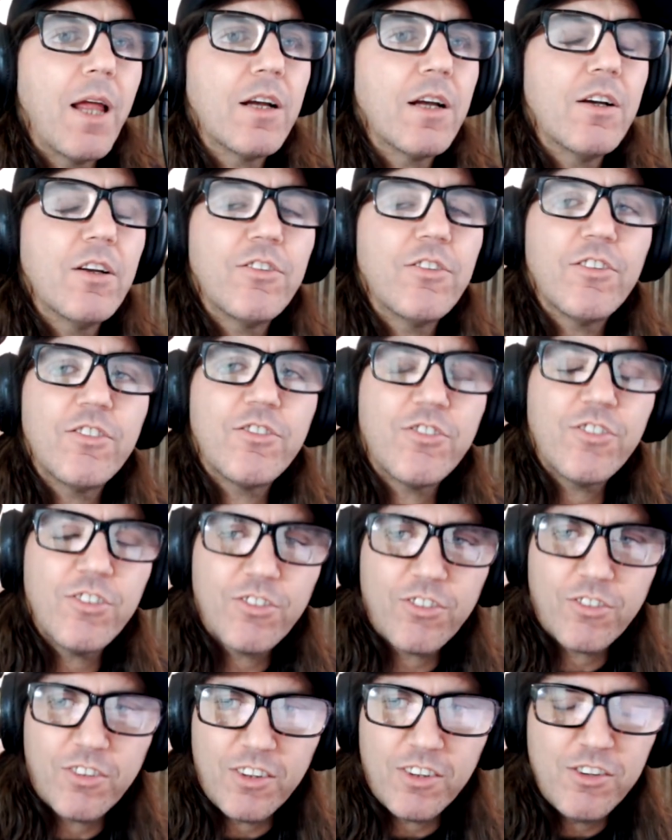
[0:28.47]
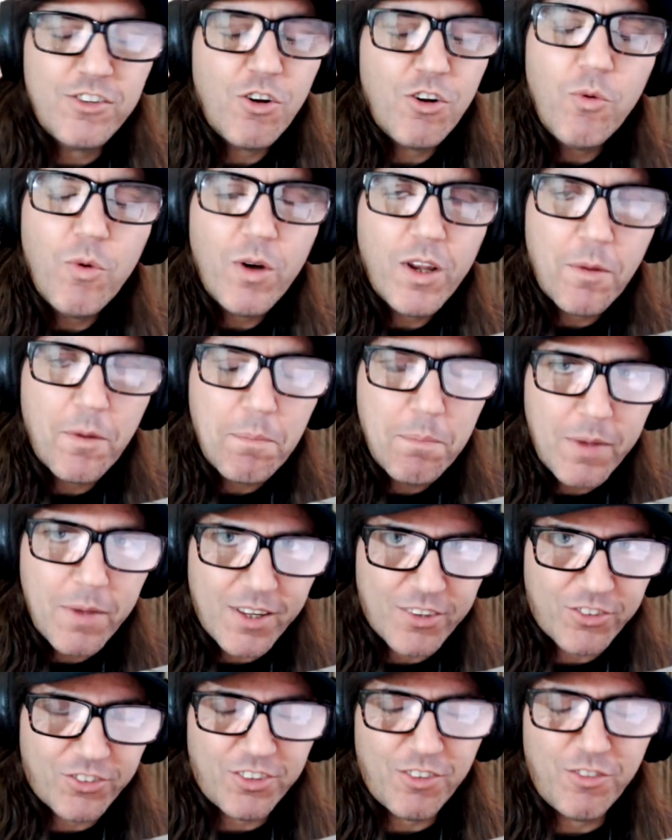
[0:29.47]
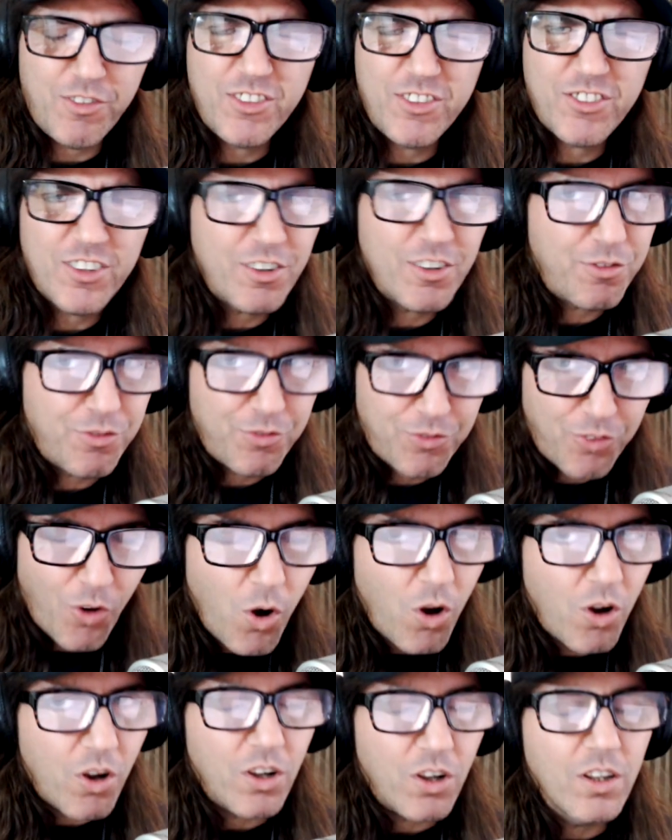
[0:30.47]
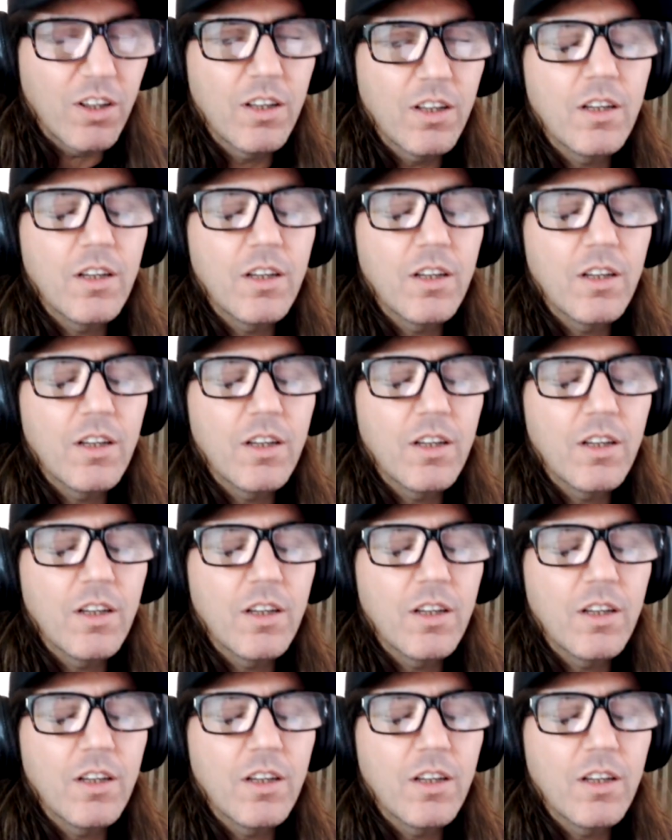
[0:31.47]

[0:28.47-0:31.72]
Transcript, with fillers: Because it's just, you don't want to miss if he's going to fall.